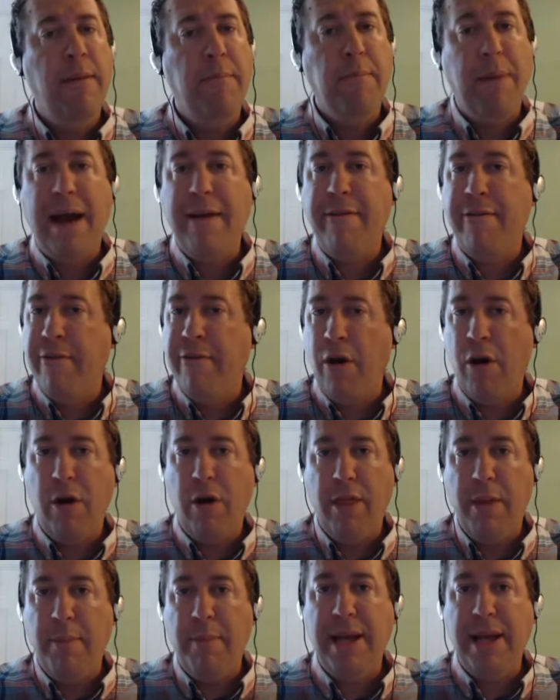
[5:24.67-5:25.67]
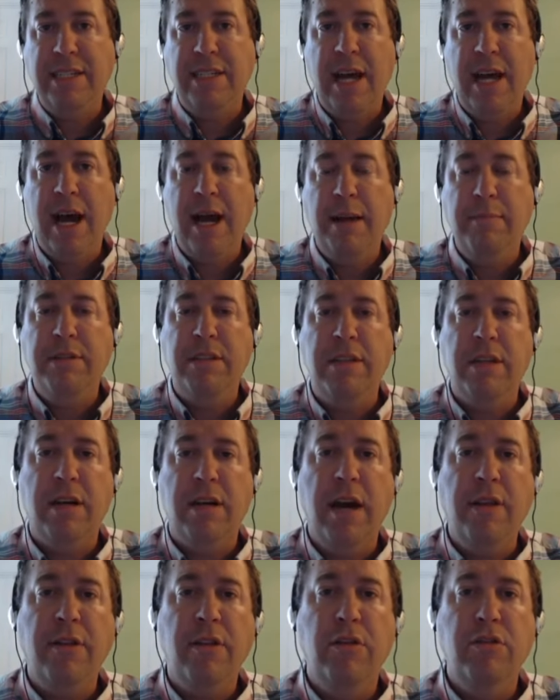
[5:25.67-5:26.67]
by far the best times to
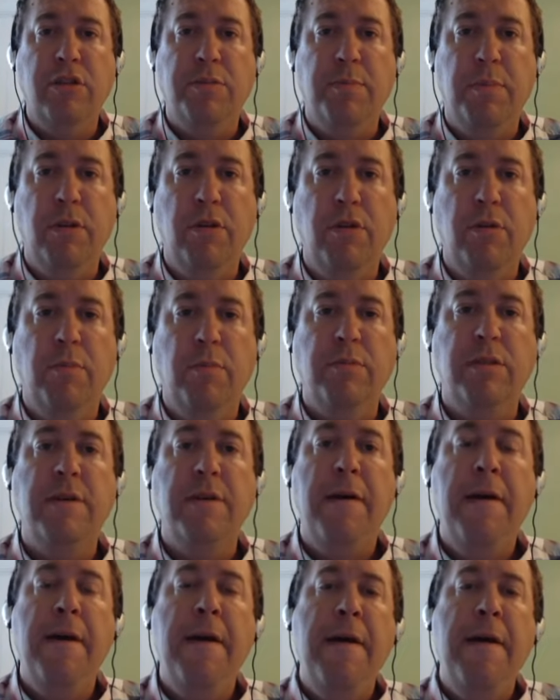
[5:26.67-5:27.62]
cut those blooms.